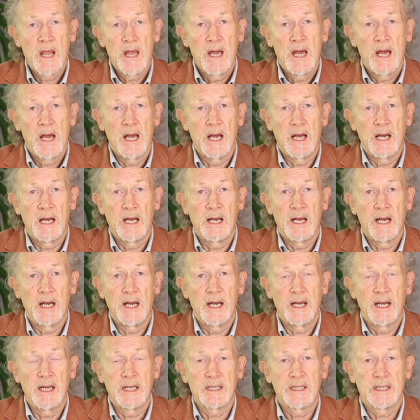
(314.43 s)

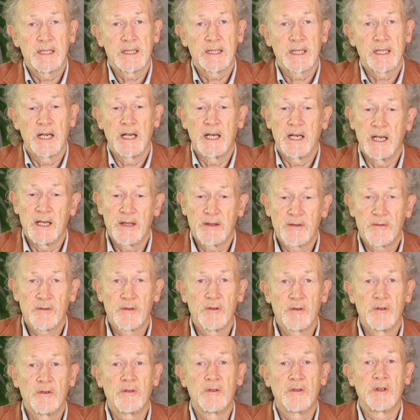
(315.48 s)
and
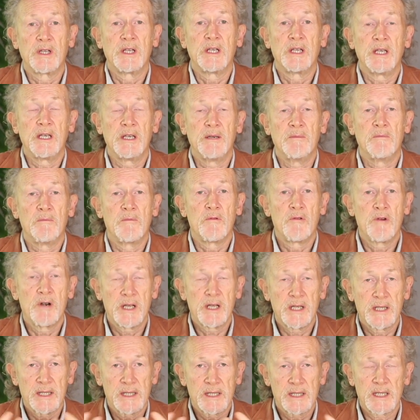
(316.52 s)
through the
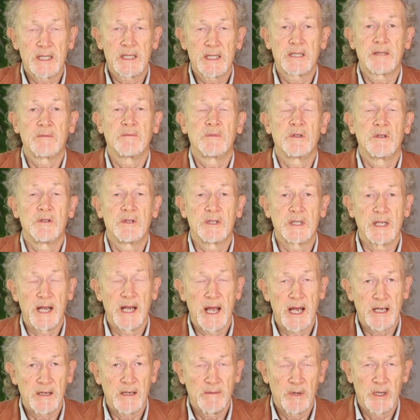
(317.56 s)
meridian system used in
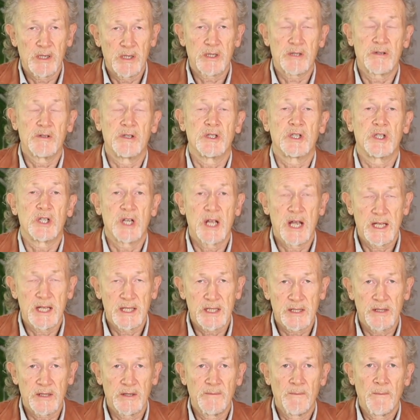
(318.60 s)
acupuncture and
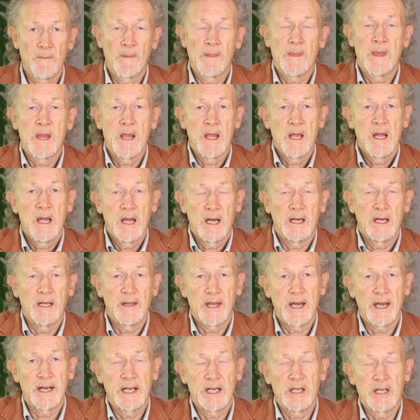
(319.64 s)
shiatsu, and
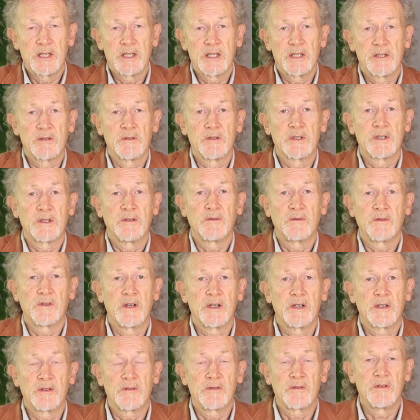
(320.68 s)
that energy is also
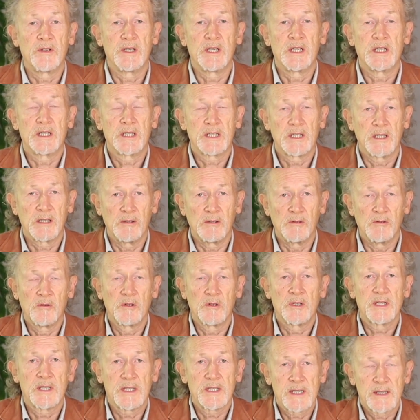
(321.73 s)
flowing through the internal
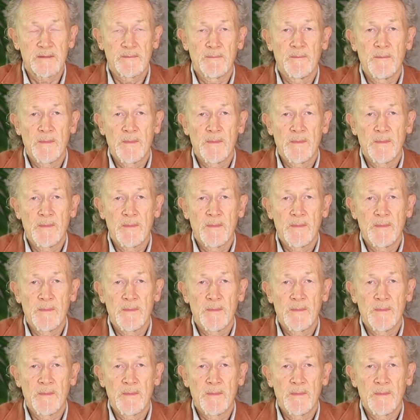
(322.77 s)
organs.